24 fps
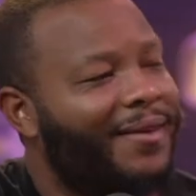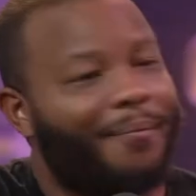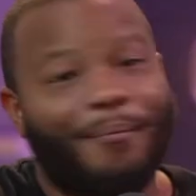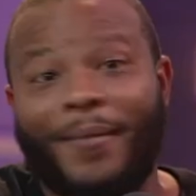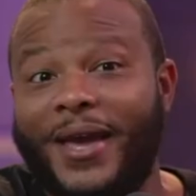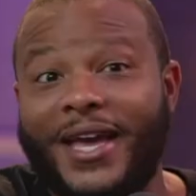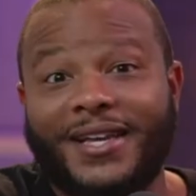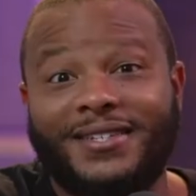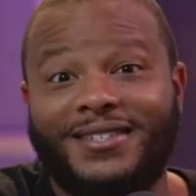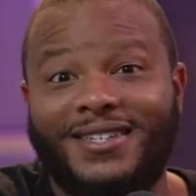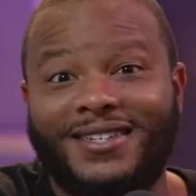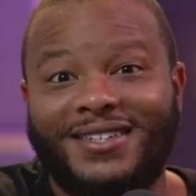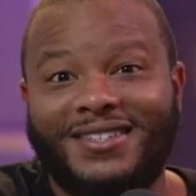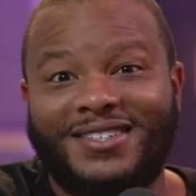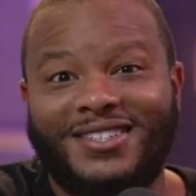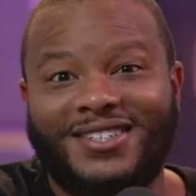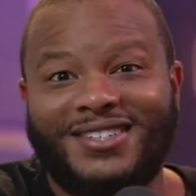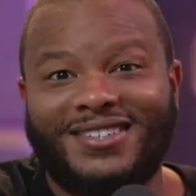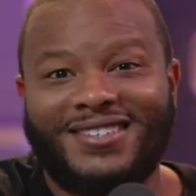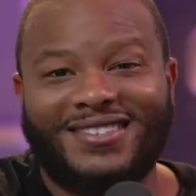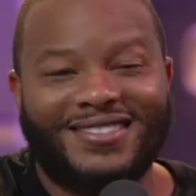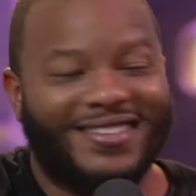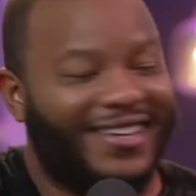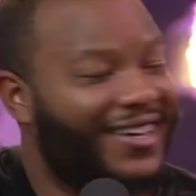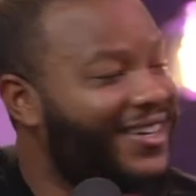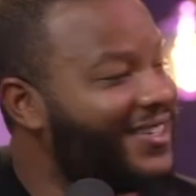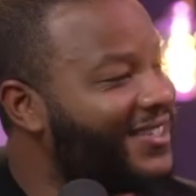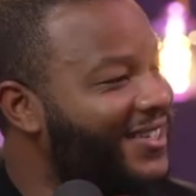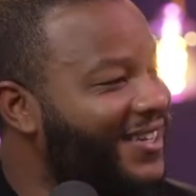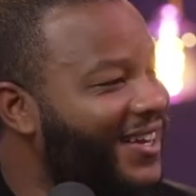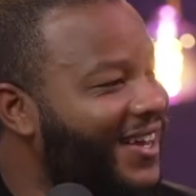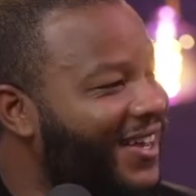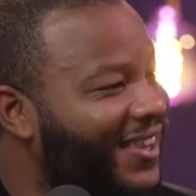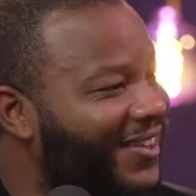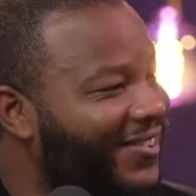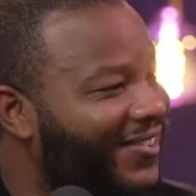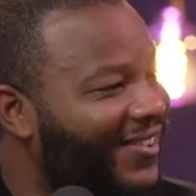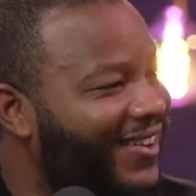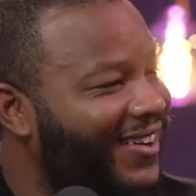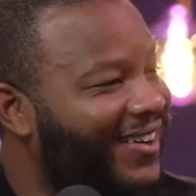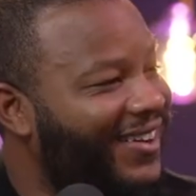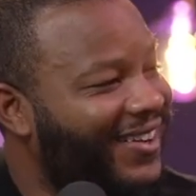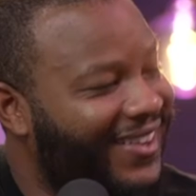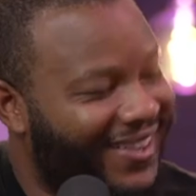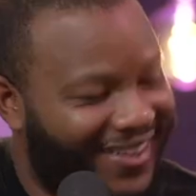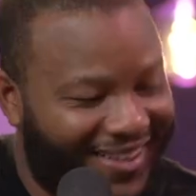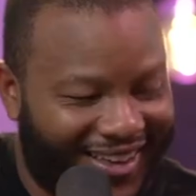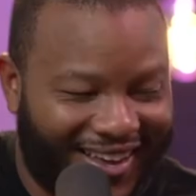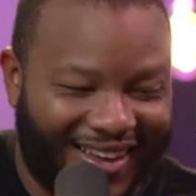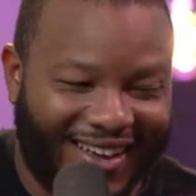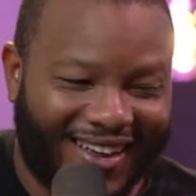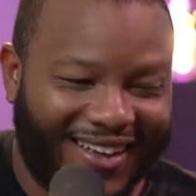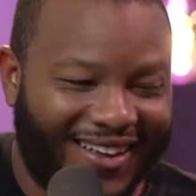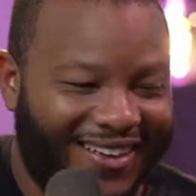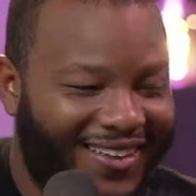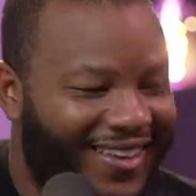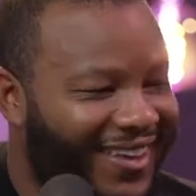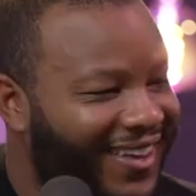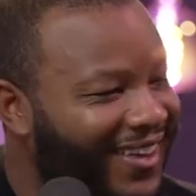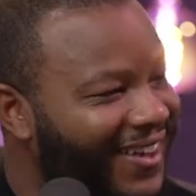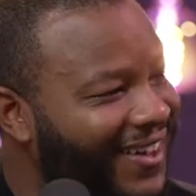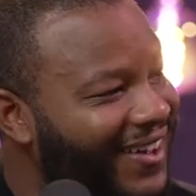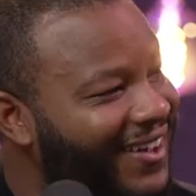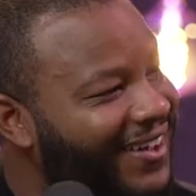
Message. There's another one. Yeah.